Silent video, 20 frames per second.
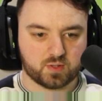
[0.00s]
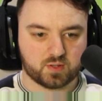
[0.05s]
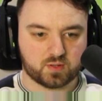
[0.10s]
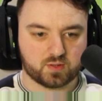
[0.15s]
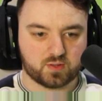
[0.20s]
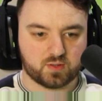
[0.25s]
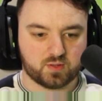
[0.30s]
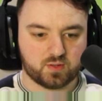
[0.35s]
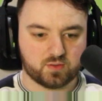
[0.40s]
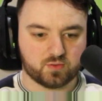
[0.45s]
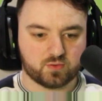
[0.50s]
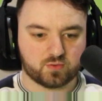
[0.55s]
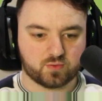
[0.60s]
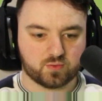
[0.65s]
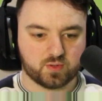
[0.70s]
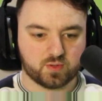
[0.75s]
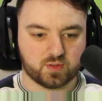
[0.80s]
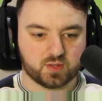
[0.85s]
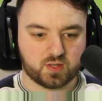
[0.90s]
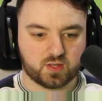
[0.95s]
See, destroy
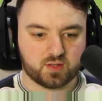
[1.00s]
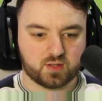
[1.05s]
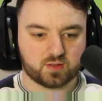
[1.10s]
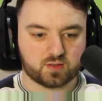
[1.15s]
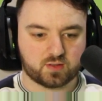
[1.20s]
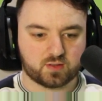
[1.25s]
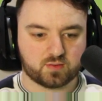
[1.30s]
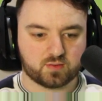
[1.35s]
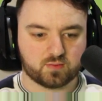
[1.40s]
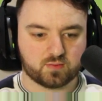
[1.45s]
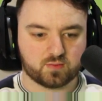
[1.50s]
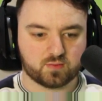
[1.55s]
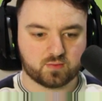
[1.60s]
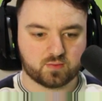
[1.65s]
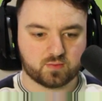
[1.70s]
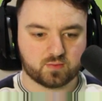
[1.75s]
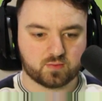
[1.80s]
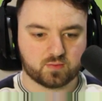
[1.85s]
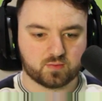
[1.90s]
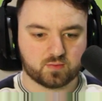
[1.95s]
that.
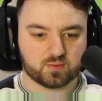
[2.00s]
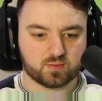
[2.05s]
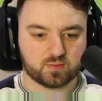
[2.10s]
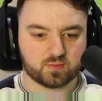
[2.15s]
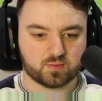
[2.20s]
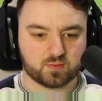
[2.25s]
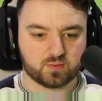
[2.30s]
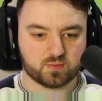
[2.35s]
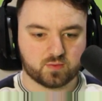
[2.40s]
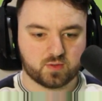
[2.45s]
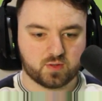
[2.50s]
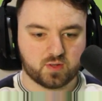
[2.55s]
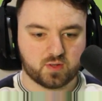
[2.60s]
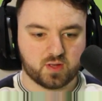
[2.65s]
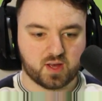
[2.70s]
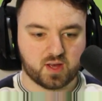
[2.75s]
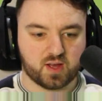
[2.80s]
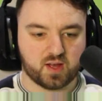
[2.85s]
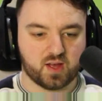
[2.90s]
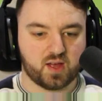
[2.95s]

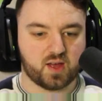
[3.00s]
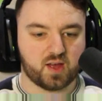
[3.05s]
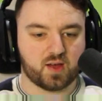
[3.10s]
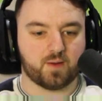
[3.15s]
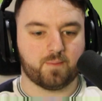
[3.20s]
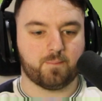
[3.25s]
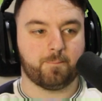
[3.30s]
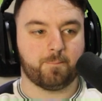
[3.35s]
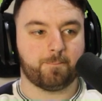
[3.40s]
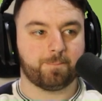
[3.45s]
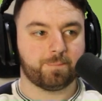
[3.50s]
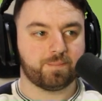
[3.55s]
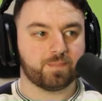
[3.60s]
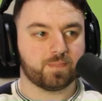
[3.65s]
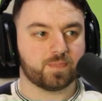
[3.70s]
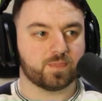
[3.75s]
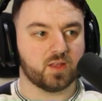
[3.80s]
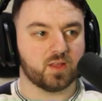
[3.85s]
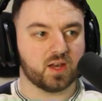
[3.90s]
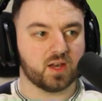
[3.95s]
Aha!
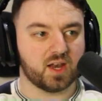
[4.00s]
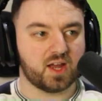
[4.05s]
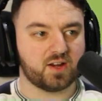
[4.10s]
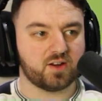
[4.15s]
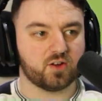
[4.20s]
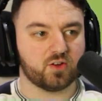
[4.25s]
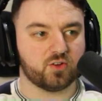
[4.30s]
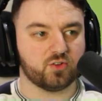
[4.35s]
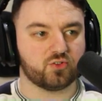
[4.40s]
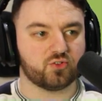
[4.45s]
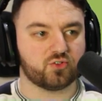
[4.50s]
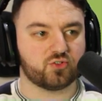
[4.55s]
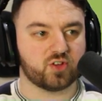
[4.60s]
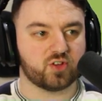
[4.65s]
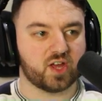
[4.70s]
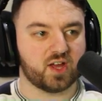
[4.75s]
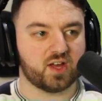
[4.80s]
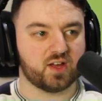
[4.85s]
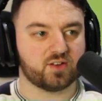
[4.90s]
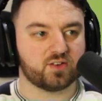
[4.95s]
The lighthouse
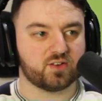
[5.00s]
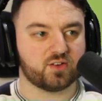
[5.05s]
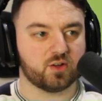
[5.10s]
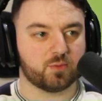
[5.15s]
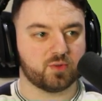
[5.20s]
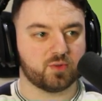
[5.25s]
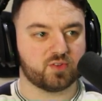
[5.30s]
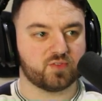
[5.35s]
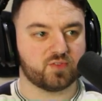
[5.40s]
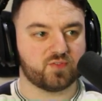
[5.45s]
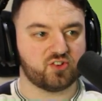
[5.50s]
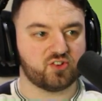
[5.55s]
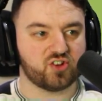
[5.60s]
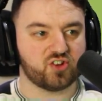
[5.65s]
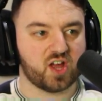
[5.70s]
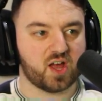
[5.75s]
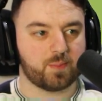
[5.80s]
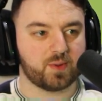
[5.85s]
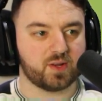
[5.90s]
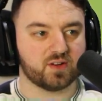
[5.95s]
uh, doubles fish
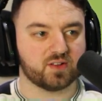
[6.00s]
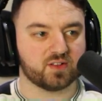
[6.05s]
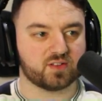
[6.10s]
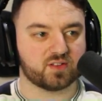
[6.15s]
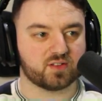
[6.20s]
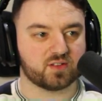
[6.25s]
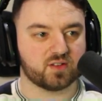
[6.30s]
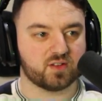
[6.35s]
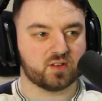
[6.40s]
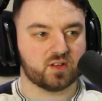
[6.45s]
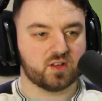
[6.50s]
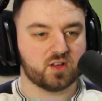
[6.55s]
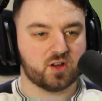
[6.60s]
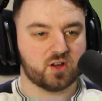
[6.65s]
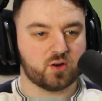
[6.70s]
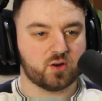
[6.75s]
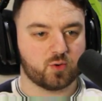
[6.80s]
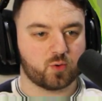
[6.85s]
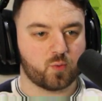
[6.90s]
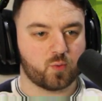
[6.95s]
happiness.
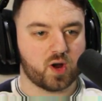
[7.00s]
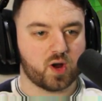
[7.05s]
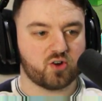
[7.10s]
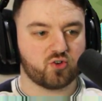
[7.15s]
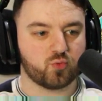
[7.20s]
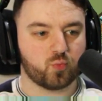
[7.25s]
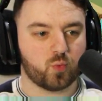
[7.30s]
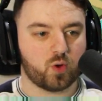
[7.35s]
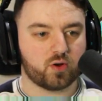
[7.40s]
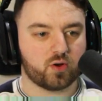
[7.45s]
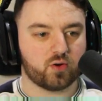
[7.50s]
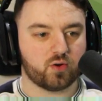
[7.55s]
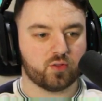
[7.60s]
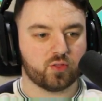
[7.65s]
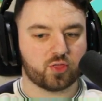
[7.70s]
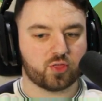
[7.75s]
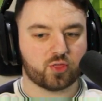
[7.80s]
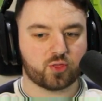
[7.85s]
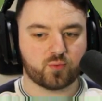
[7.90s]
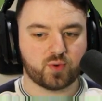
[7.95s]
Requires water on
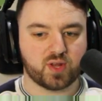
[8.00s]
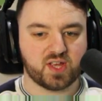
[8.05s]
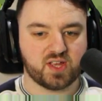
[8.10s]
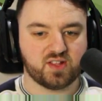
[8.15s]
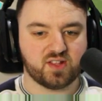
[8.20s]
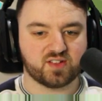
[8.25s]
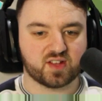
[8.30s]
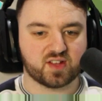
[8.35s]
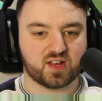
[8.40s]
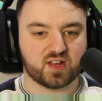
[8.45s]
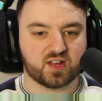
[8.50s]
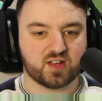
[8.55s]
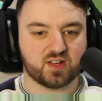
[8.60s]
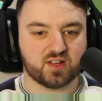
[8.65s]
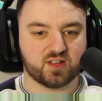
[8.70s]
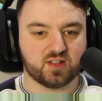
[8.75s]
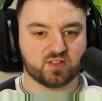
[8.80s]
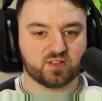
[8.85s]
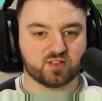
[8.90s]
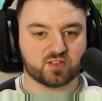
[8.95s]
three
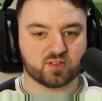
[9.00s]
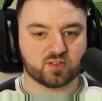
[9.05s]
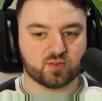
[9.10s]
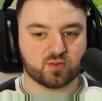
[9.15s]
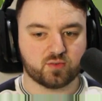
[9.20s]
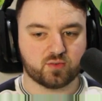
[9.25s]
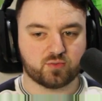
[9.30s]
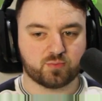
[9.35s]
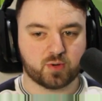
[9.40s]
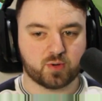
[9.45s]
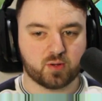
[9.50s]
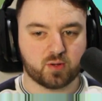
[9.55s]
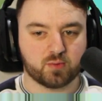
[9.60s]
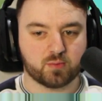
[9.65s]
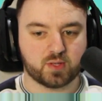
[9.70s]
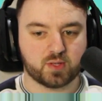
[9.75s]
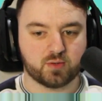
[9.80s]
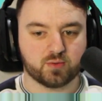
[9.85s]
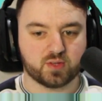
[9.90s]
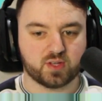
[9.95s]
sides, so there's
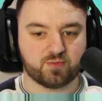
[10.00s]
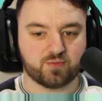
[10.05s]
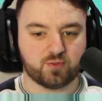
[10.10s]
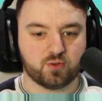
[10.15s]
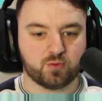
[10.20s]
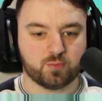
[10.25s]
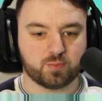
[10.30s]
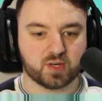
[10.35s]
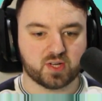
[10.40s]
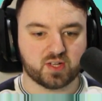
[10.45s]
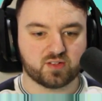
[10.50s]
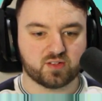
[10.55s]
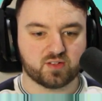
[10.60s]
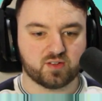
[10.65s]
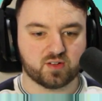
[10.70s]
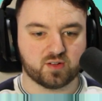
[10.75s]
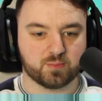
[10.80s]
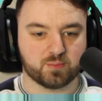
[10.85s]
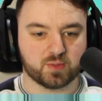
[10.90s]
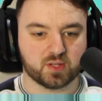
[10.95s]
probably only a few places
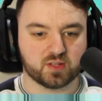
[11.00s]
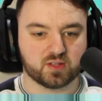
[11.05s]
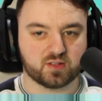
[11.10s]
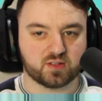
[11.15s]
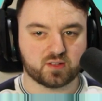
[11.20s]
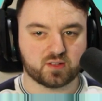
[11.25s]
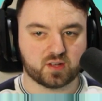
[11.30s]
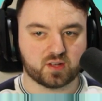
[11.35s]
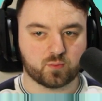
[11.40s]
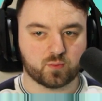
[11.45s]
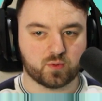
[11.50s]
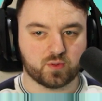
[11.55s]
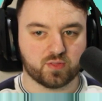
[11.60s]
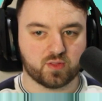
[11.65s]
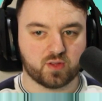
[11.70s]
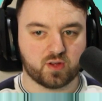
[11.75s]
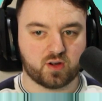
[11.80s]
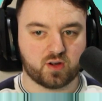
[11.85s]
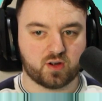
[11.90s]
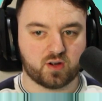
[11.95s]
you can build it. Like
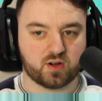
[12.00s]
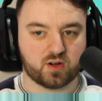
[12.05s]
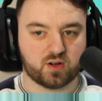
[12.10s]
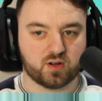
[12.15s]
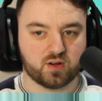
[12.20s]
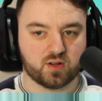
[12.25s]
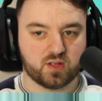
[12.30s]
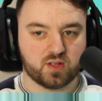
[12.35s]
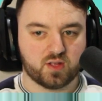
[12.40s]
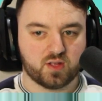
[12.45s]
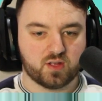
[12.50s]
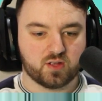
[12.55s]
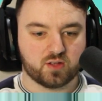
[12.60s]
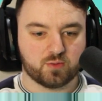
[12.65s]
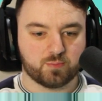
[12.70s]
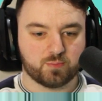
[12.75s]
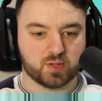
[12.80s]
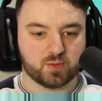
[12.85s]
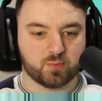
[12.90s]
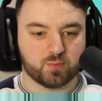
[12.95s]
there, you
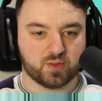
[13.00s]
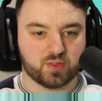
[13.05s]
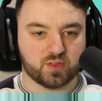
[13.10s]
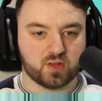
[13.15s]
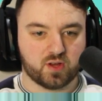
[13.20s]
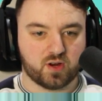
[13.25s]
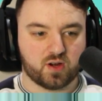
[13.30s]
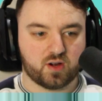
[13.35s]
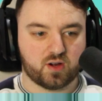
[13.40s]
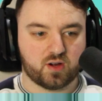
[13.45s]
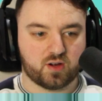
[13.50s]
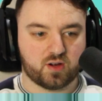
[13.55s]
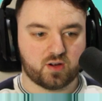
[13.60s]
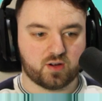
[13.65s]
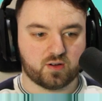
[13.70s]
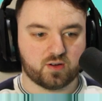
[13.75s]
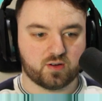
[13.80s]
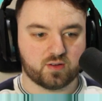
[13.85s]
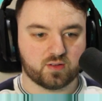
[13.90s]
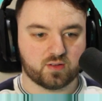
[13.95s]
can build
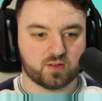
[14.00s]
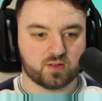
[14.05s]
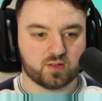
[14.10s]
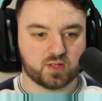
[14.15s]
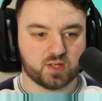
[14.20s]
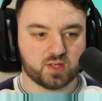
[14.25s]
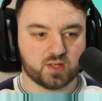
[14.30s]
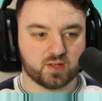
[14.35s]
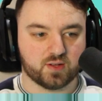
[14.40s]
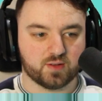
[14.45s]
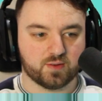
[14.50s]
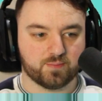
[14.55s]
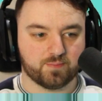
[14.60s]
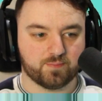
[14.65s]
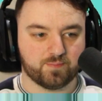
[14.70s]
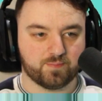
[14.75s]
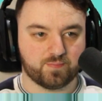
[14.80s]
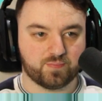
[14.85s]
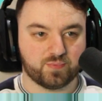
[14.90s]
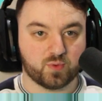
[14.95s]
there. Um,
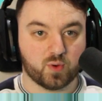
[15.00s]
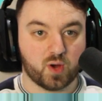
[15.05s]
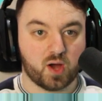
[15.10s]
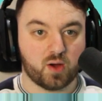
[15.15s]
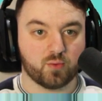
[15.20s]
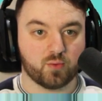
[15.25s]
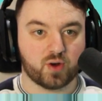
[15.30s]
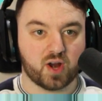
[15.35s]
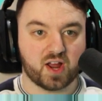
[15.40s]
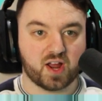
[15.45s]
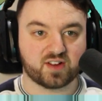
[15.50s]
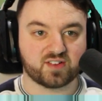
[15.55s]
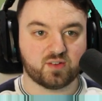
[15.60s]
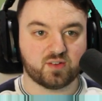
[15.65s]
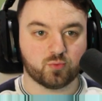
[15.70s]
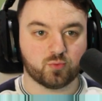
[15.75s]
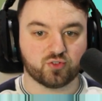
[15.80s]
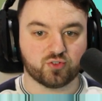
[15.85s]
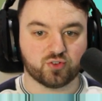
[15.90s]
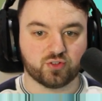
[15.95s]
wow, there actually
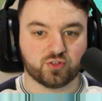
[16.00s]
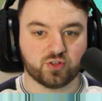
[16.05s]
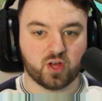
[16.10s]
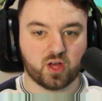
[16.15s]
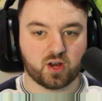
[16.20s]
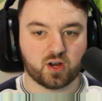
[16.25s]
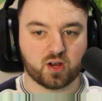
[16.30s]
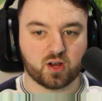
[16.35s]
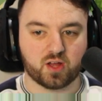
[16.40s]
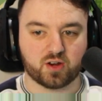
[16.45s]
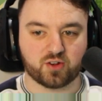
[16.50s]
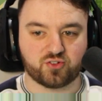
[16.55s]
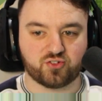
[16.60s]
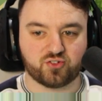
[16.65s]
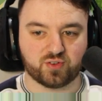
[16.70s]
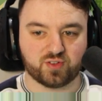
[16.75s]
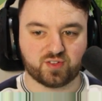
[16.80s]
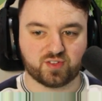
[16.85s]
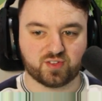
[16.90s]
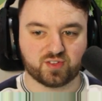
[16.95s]
was not a lot of
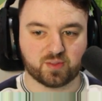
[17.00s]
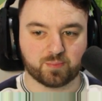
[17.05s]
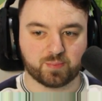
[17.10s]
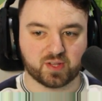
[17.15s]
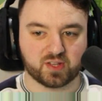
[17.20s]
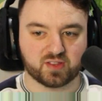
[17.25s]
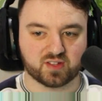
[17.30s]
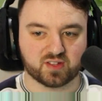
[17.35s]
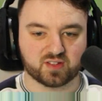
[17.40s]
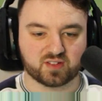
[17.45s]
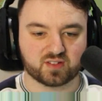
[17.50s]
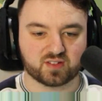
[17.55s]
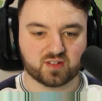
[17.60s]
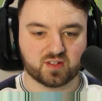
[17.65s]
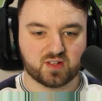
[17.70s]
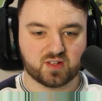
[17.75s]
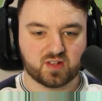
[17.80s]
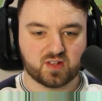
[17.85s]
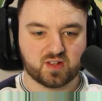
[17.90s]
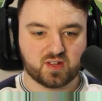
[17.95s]
choices to build this.
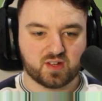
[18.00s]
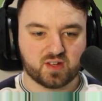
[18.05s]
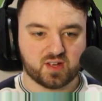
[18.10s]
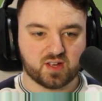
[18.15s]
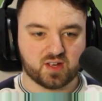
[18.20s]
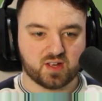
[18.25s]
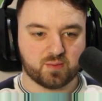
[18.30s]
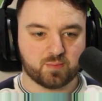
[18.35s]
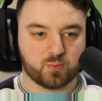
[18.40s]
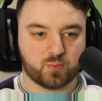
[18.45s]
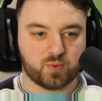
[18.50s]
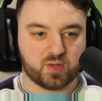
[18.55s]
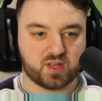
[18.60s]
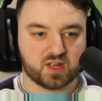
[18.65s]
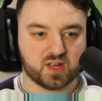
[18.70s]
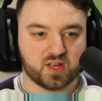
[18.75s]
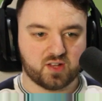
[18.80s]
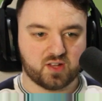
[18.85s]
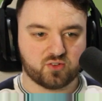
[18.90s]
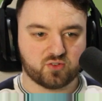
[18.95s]
Uh, but we
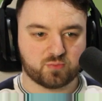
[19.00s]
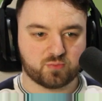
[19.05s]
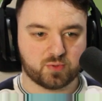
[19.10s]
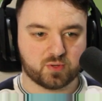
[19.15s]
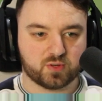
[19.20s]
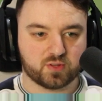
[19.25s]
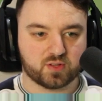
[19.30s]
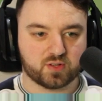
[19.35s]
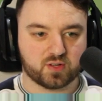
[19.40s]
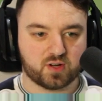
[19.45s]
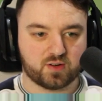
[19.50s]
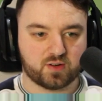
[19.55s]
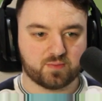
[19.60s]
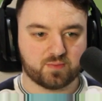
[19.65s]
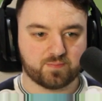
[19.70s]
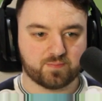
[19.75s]
can just put it there.